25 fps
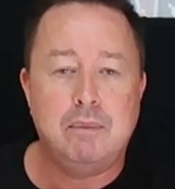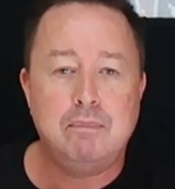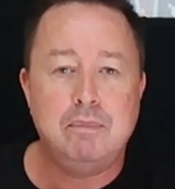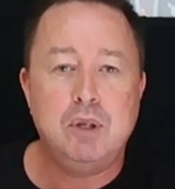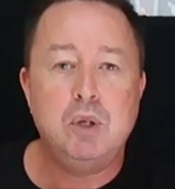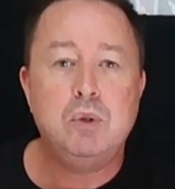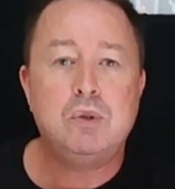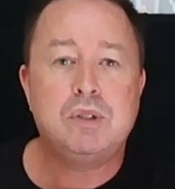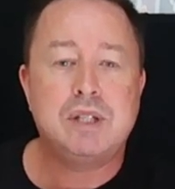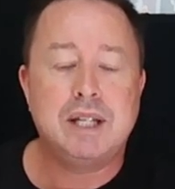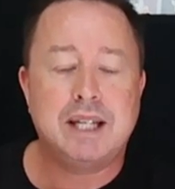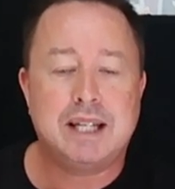
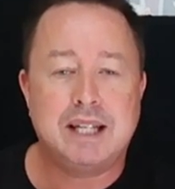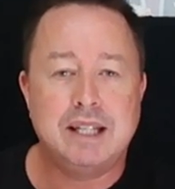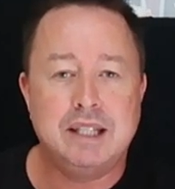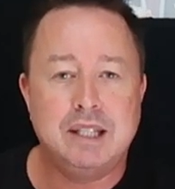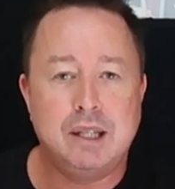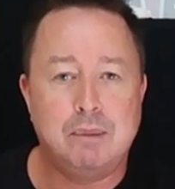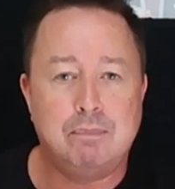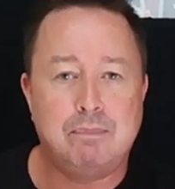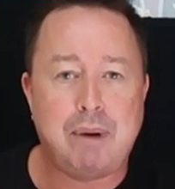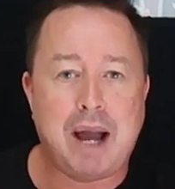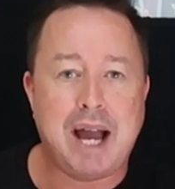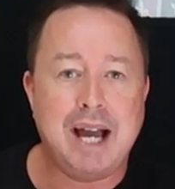music
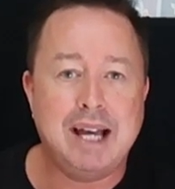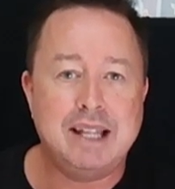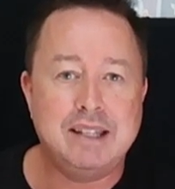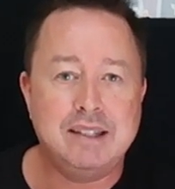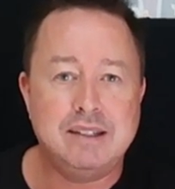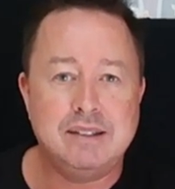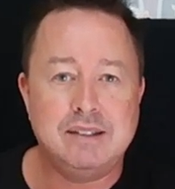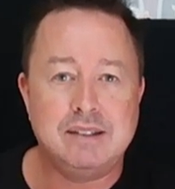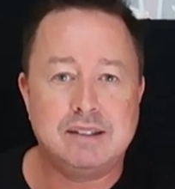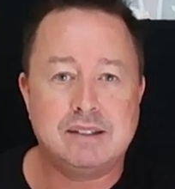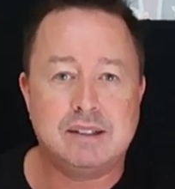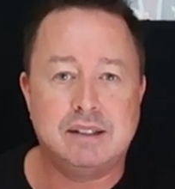and the
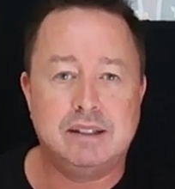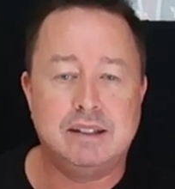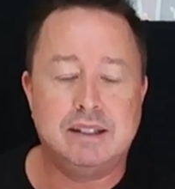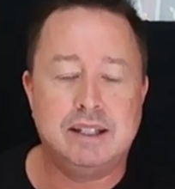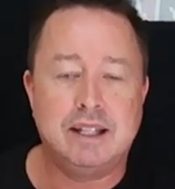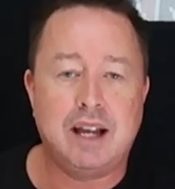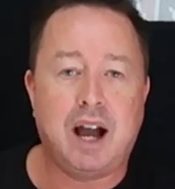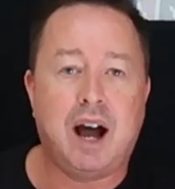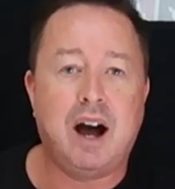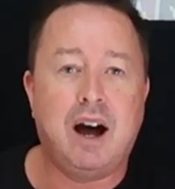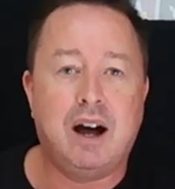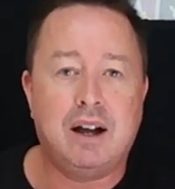bands and
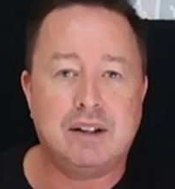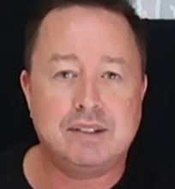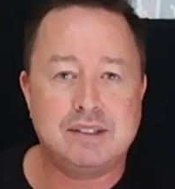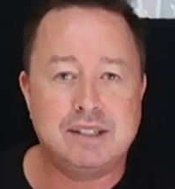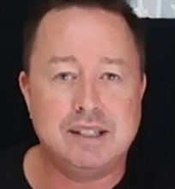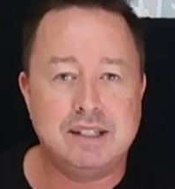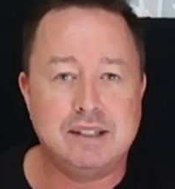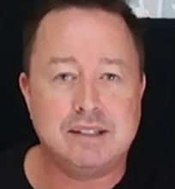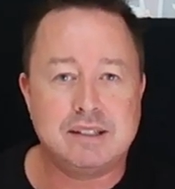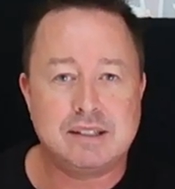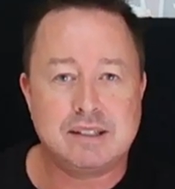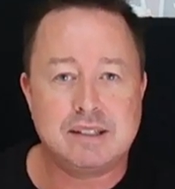the
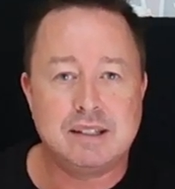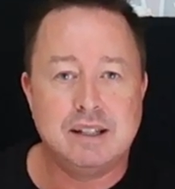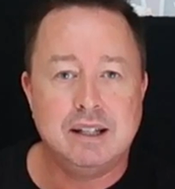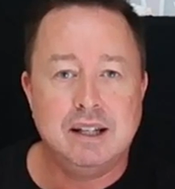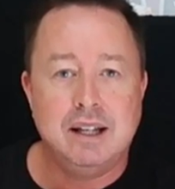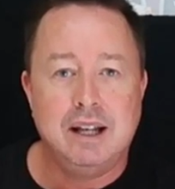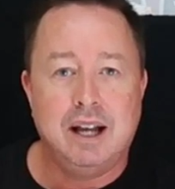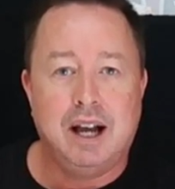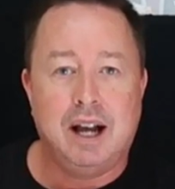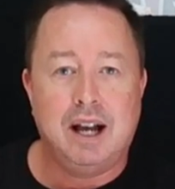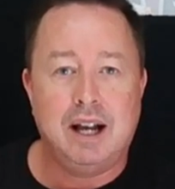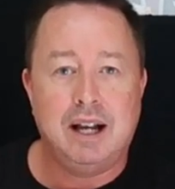artists
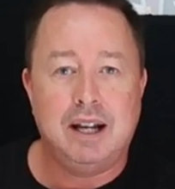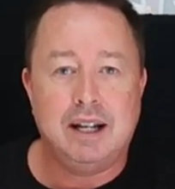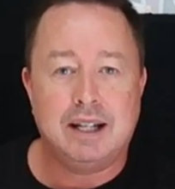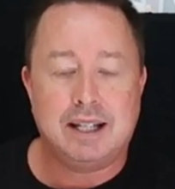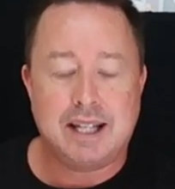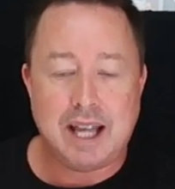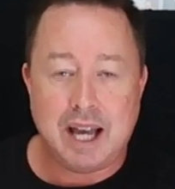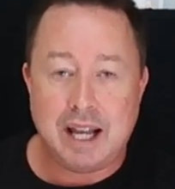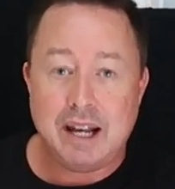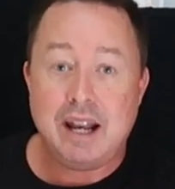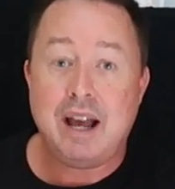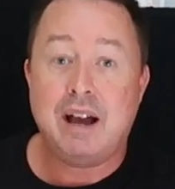
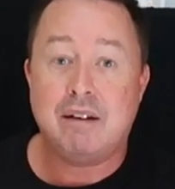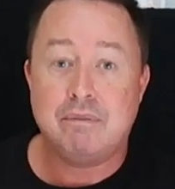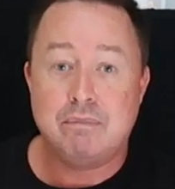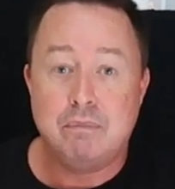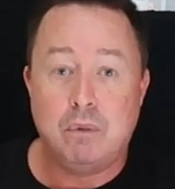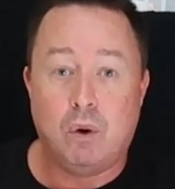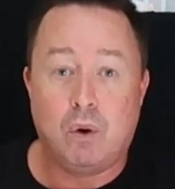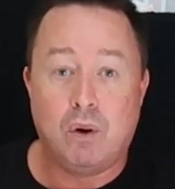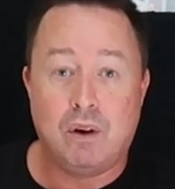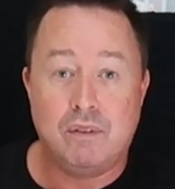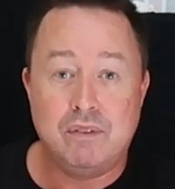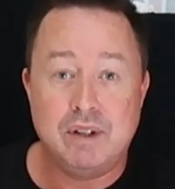can
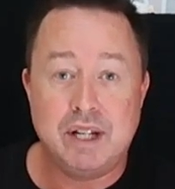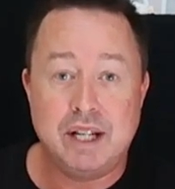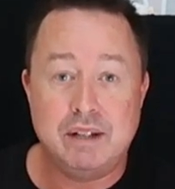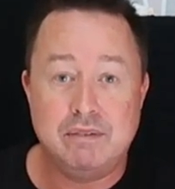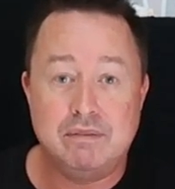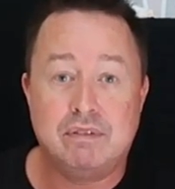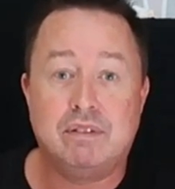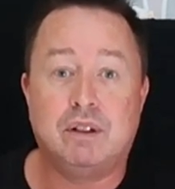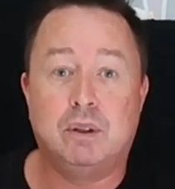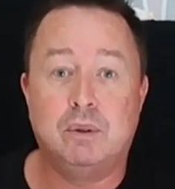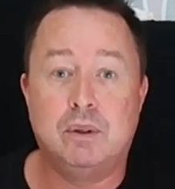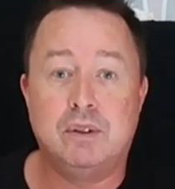have more of an
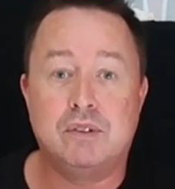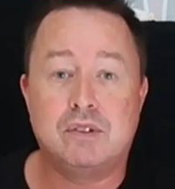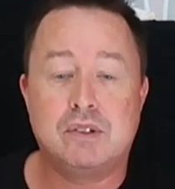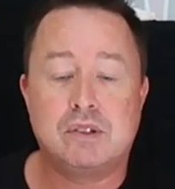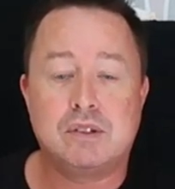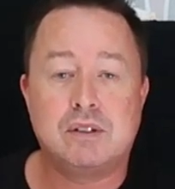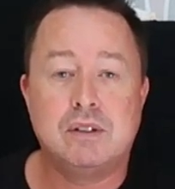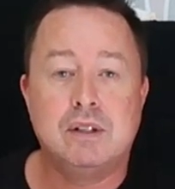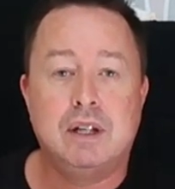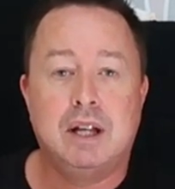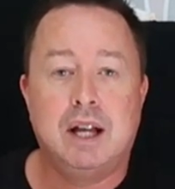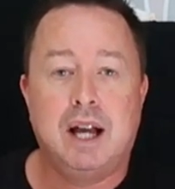
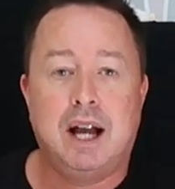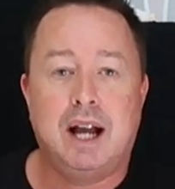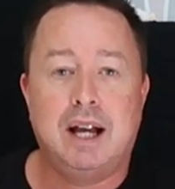influence.